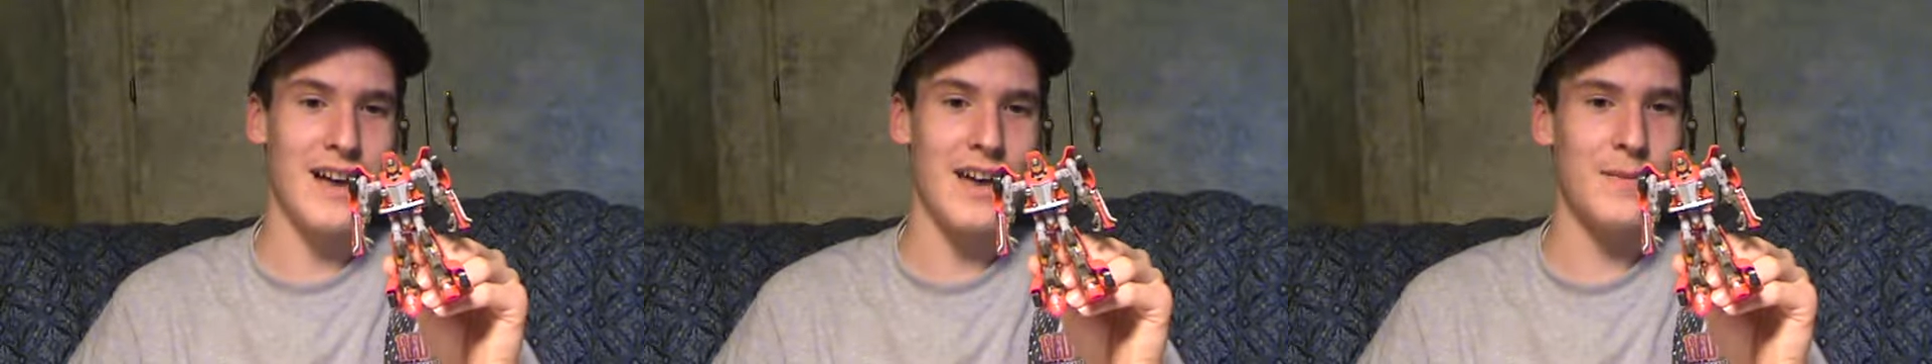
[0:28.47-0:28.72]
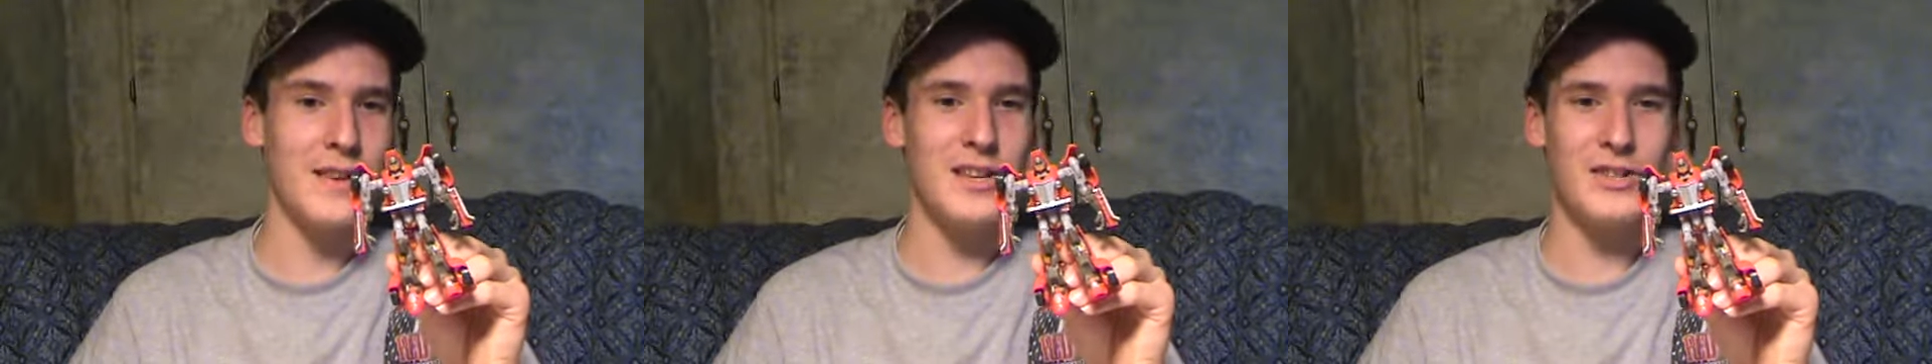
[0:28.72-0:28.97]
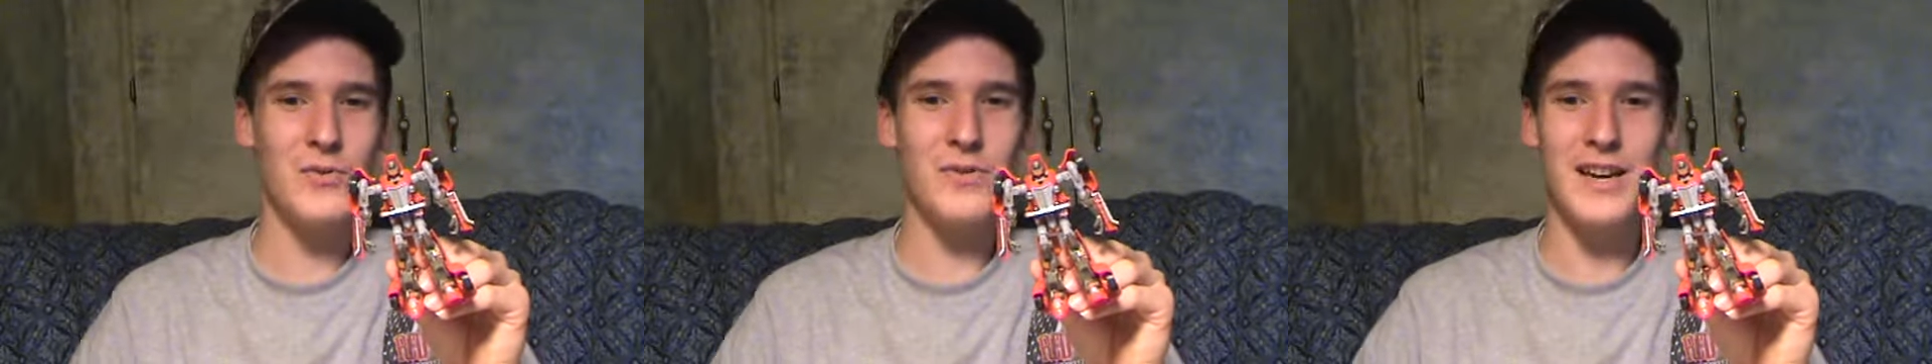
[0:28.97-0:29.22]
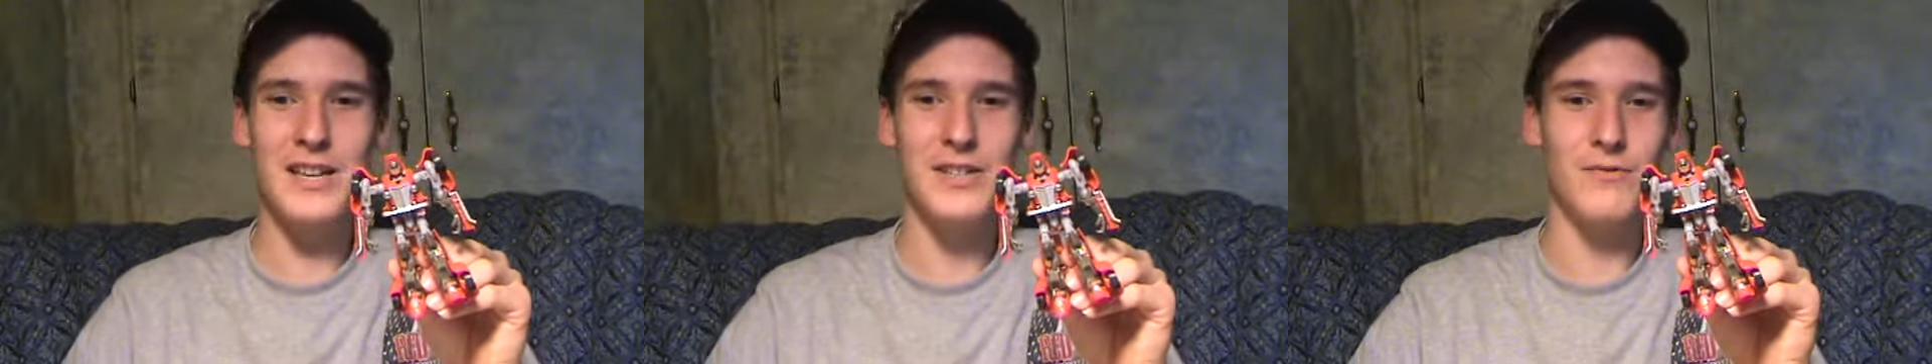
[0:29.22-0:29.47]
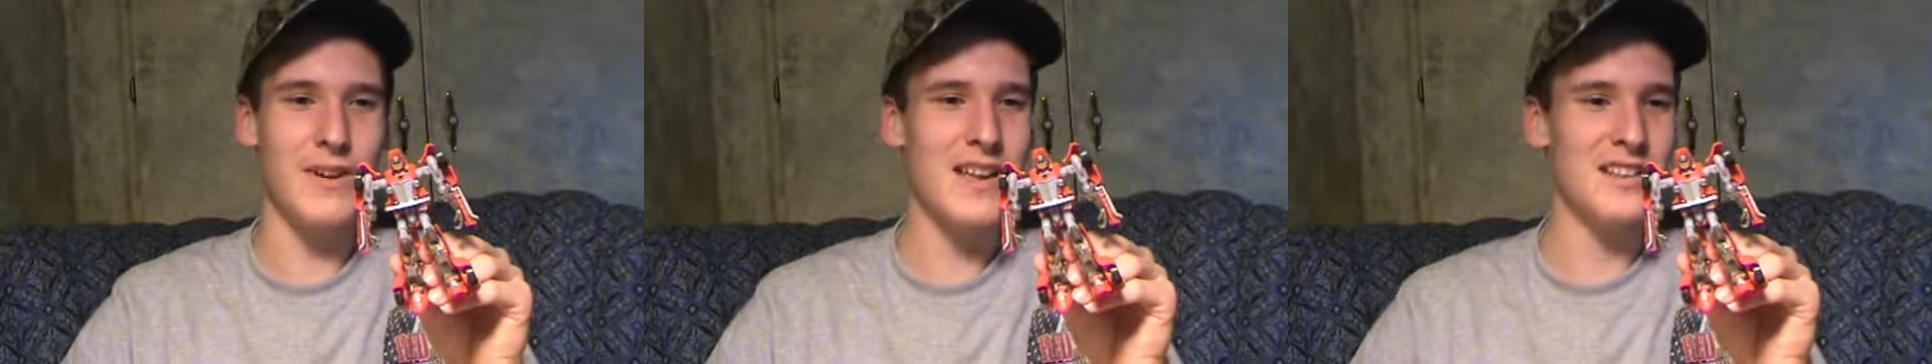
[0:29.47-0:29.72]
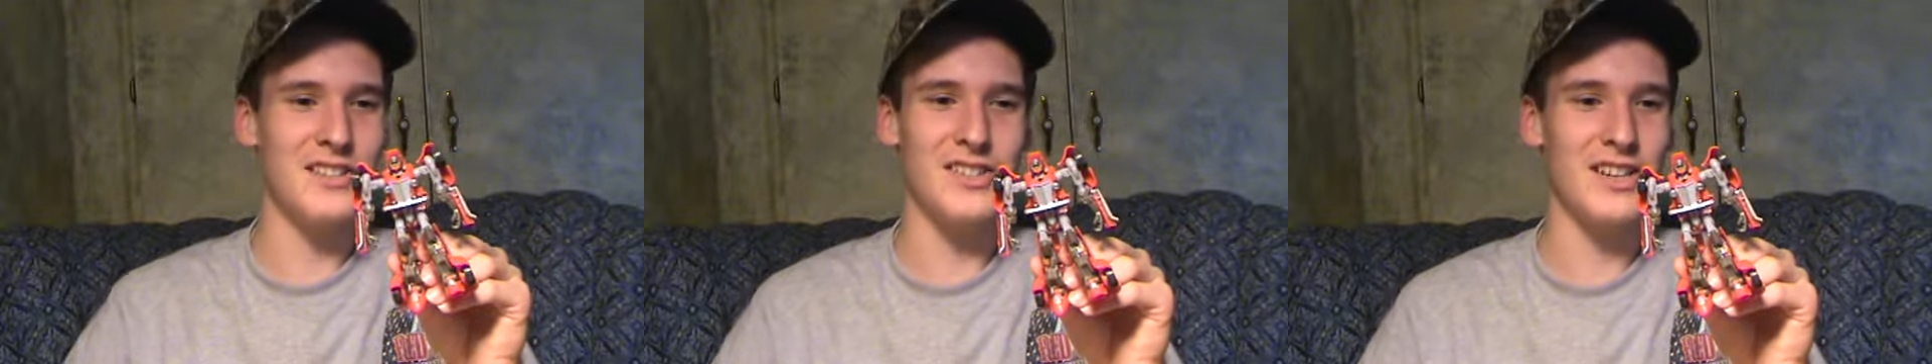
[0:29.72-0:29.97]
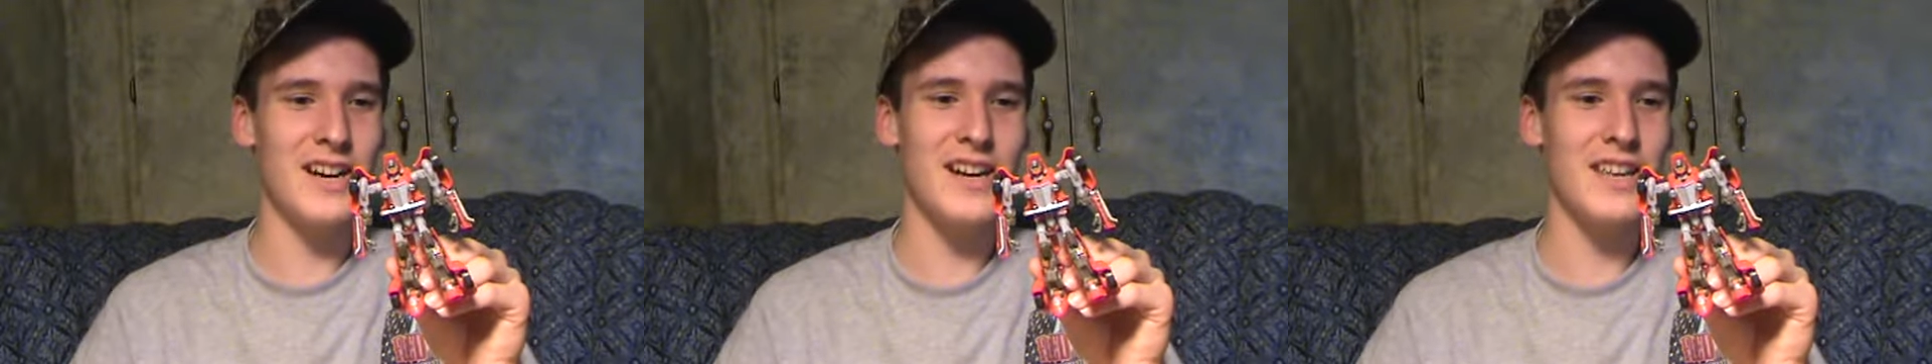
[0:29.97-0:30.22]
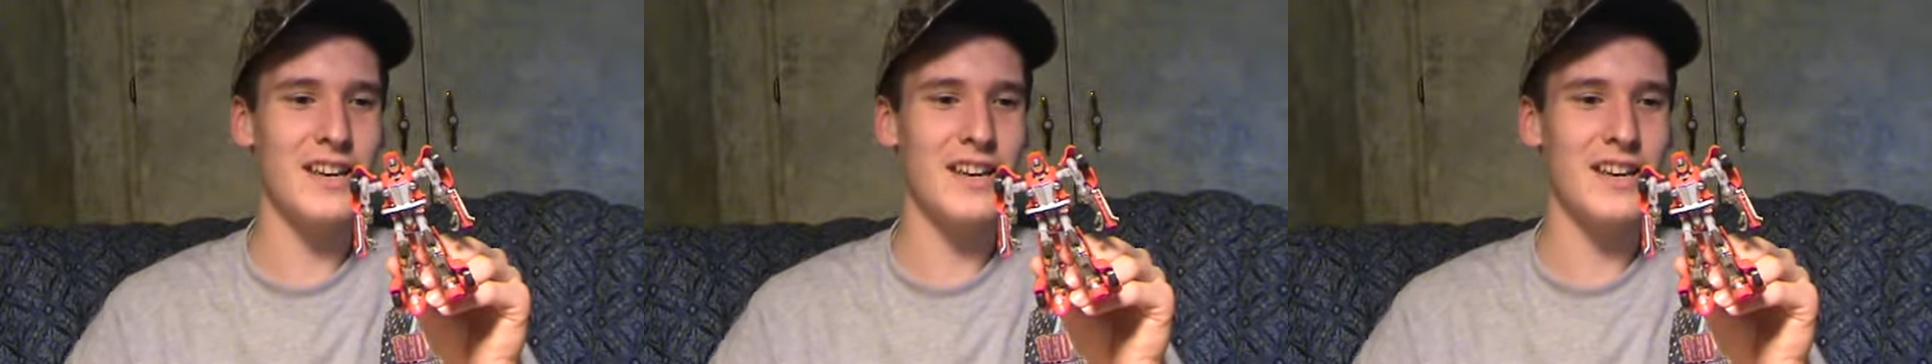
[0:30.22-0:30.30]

I mean, he's so nice and red and shiny,